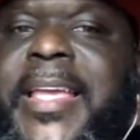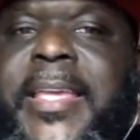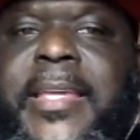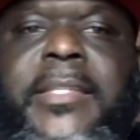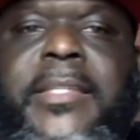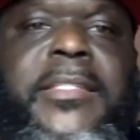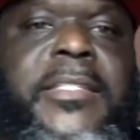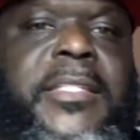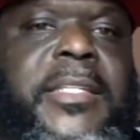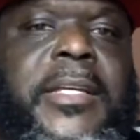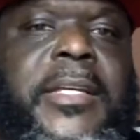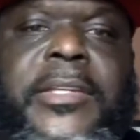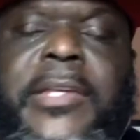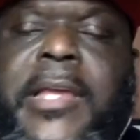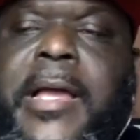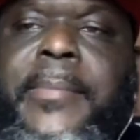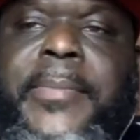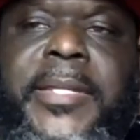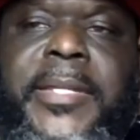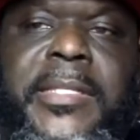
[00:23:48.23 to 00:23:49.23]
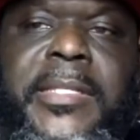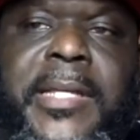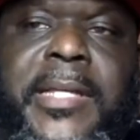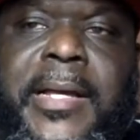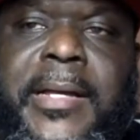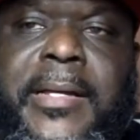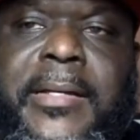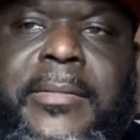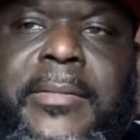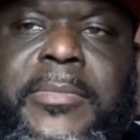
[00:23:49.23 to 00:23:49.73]
I can't tell you how many
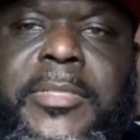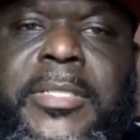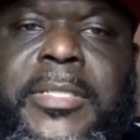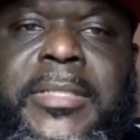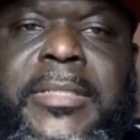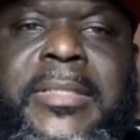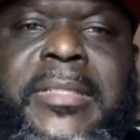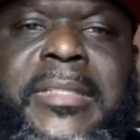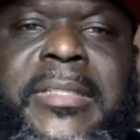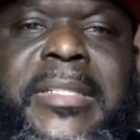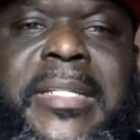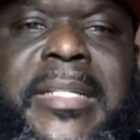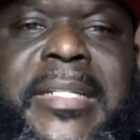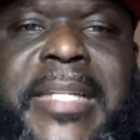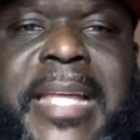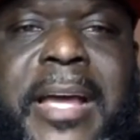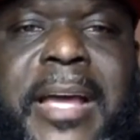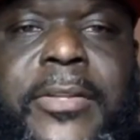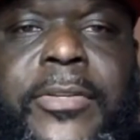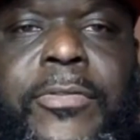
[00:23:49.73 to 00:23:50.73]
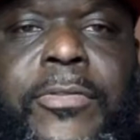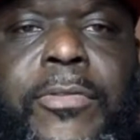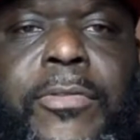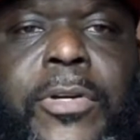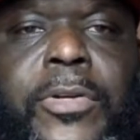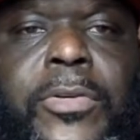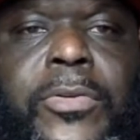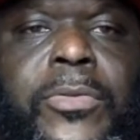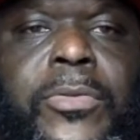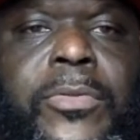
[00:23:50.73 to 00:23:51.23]
times that down the
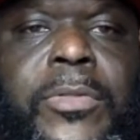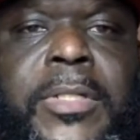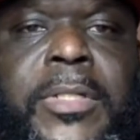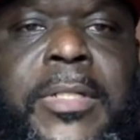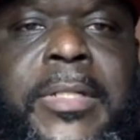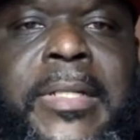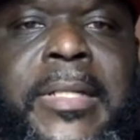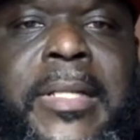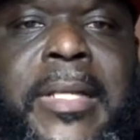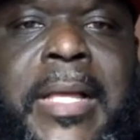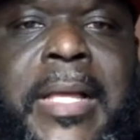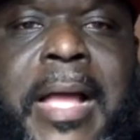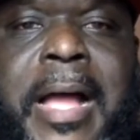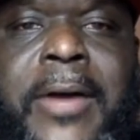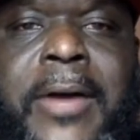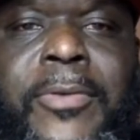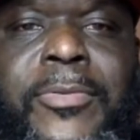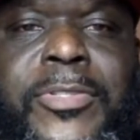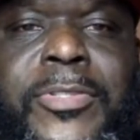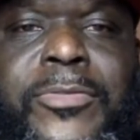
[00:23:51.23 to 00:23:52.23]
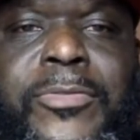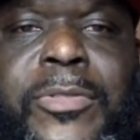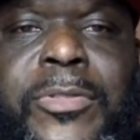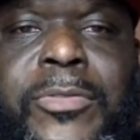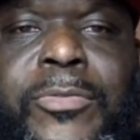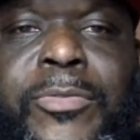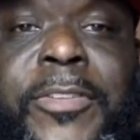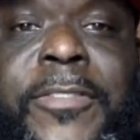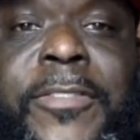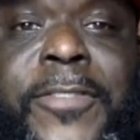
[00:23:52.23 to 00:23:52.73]
road I was
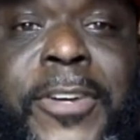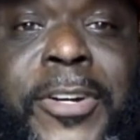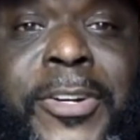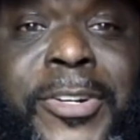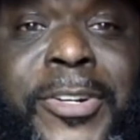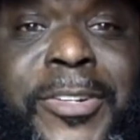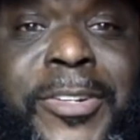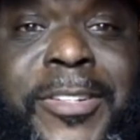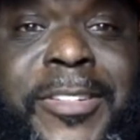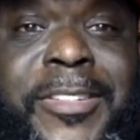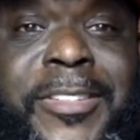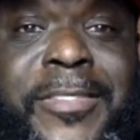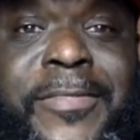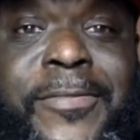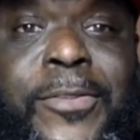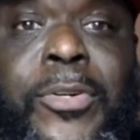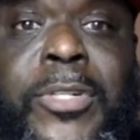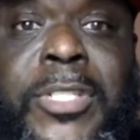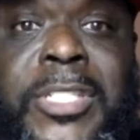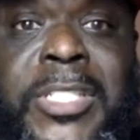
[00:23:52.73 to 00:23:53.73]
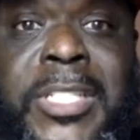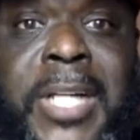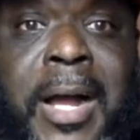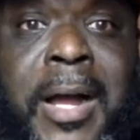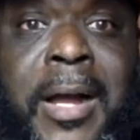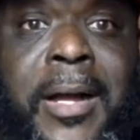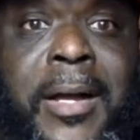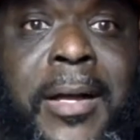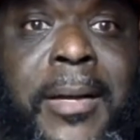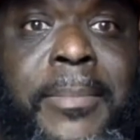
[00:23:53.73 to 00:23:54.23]
referred for a
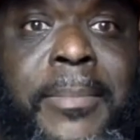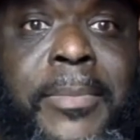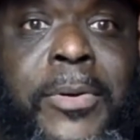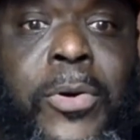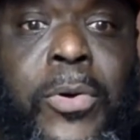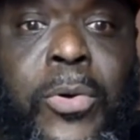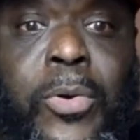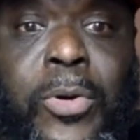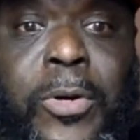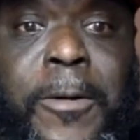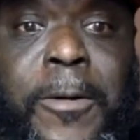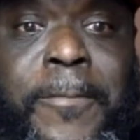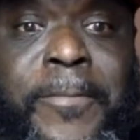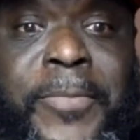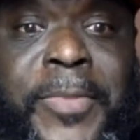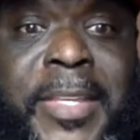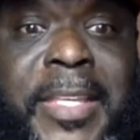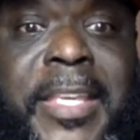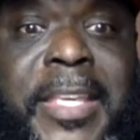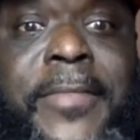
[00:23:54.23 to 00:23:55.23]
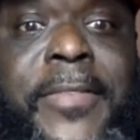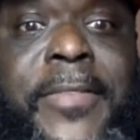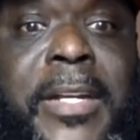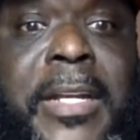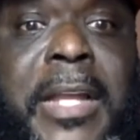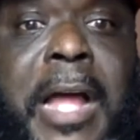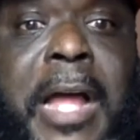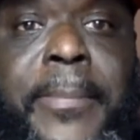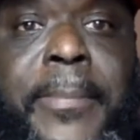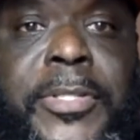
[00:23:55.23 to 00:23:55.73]
job or mm,
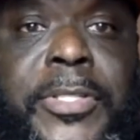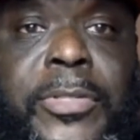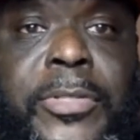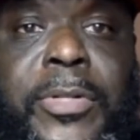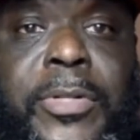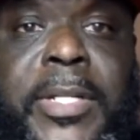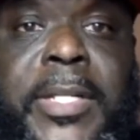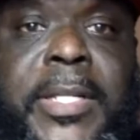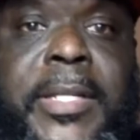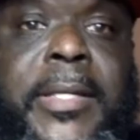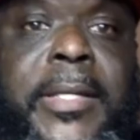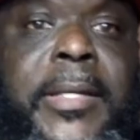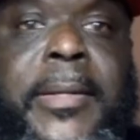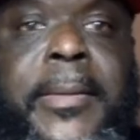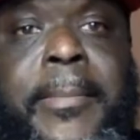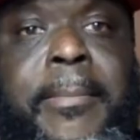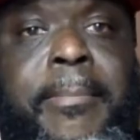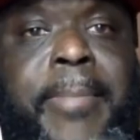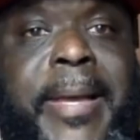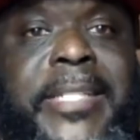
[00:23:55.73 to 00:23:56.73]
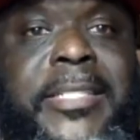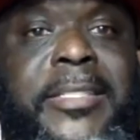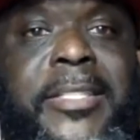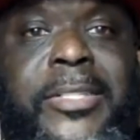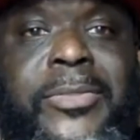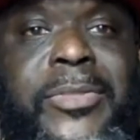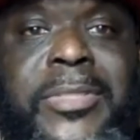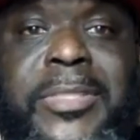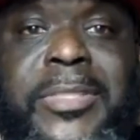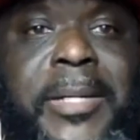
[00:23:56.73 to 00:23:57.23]
given an mm, opportunity sure, yeah.
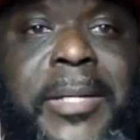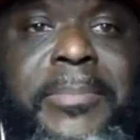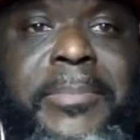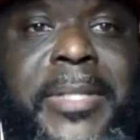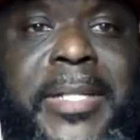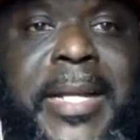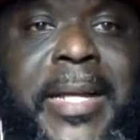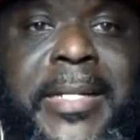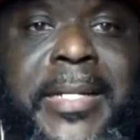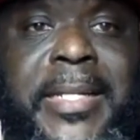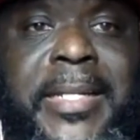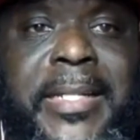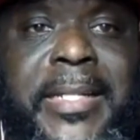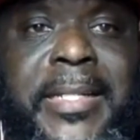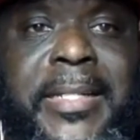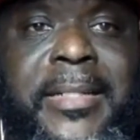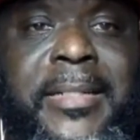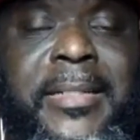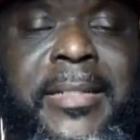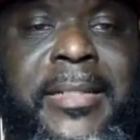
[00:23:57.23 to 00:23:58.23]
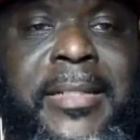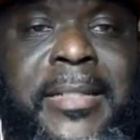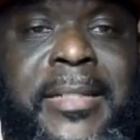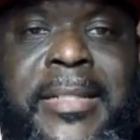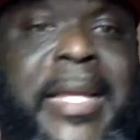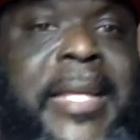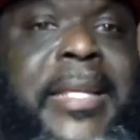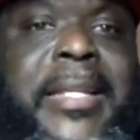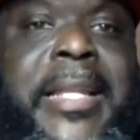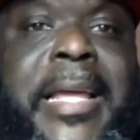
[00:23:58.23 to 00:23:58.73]
based on something I did.
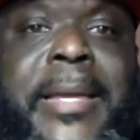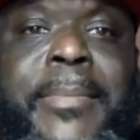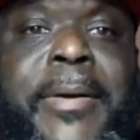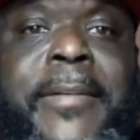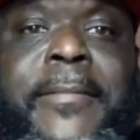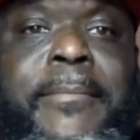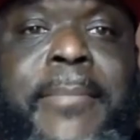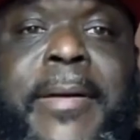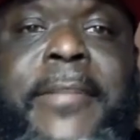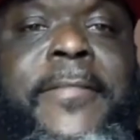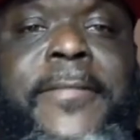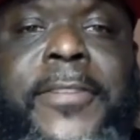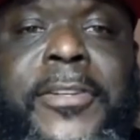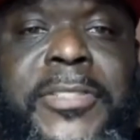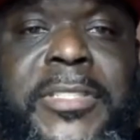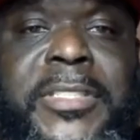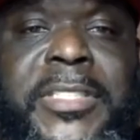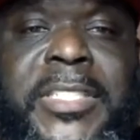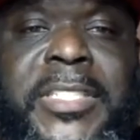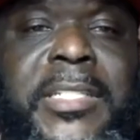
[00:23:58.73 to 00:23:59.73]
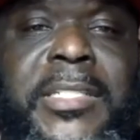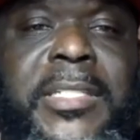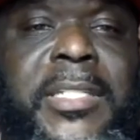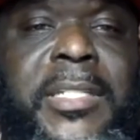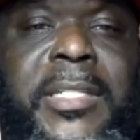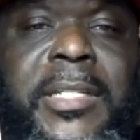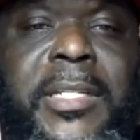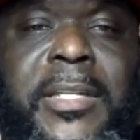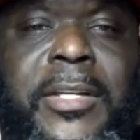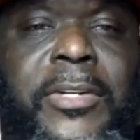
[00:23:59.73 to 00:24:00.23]
Like like my, my first
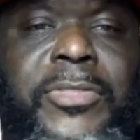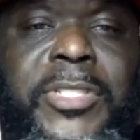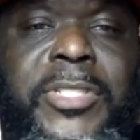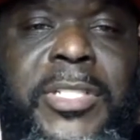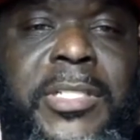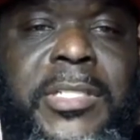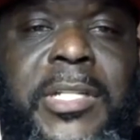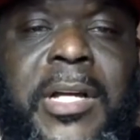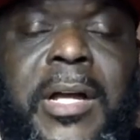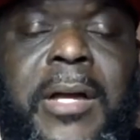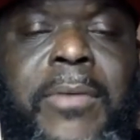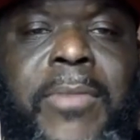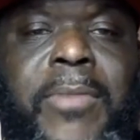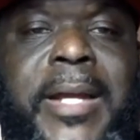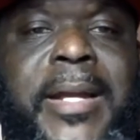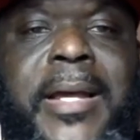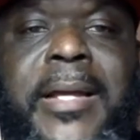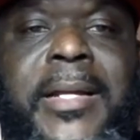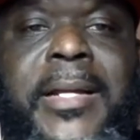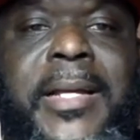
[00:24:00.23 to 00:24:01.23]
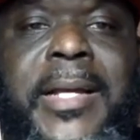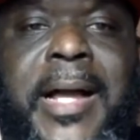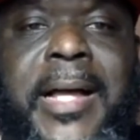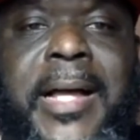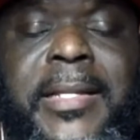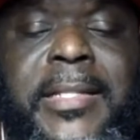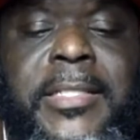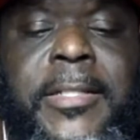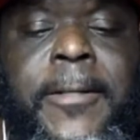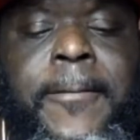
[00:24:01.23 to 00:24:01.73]
teaching and coaching job right
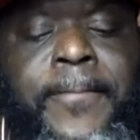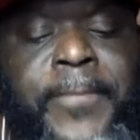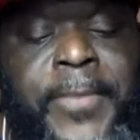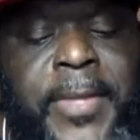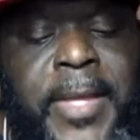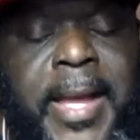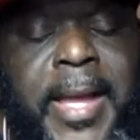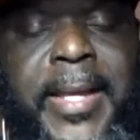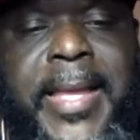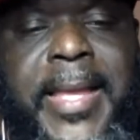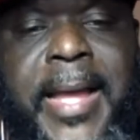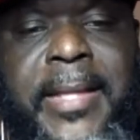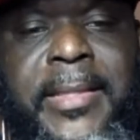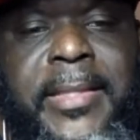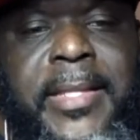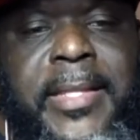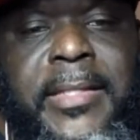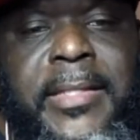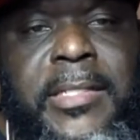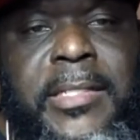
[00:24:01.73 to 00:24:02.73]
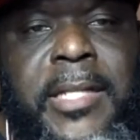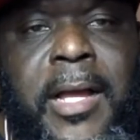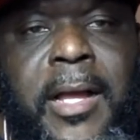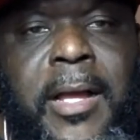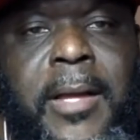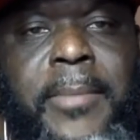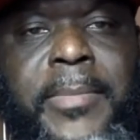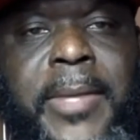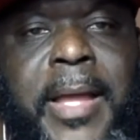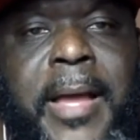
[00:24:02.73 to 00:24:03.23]
college, I got that
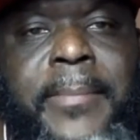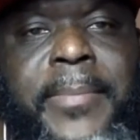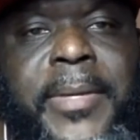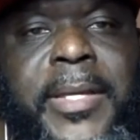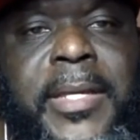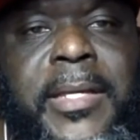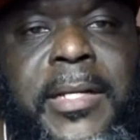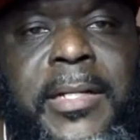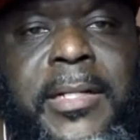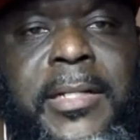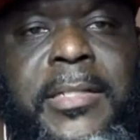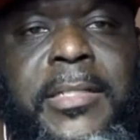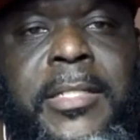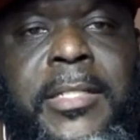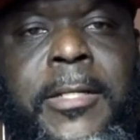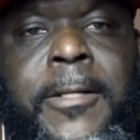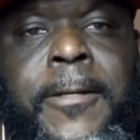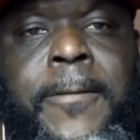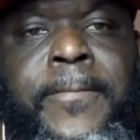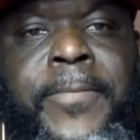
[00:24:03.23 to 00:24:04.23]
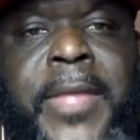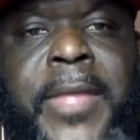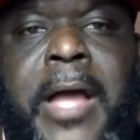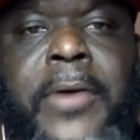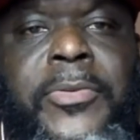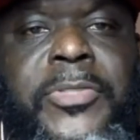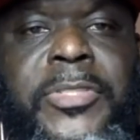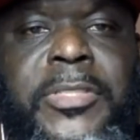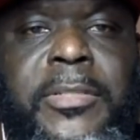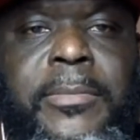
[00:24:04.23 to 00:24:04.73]
job not because
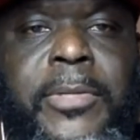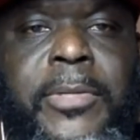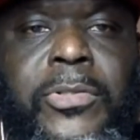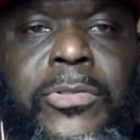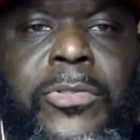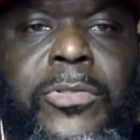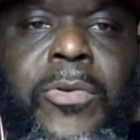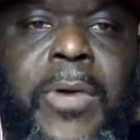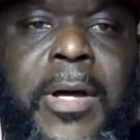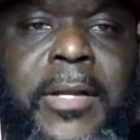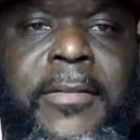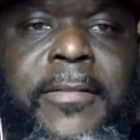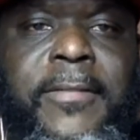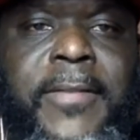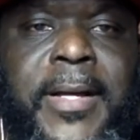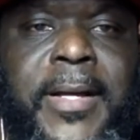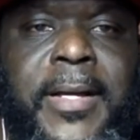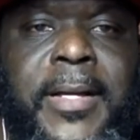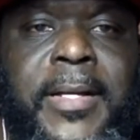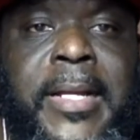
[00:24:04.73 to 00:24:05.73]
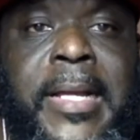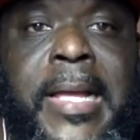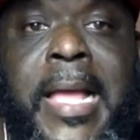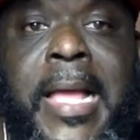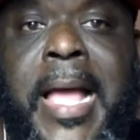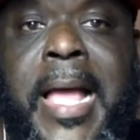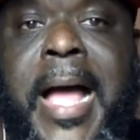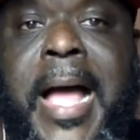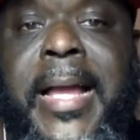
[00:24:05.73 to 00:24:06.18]
I was the most qualified.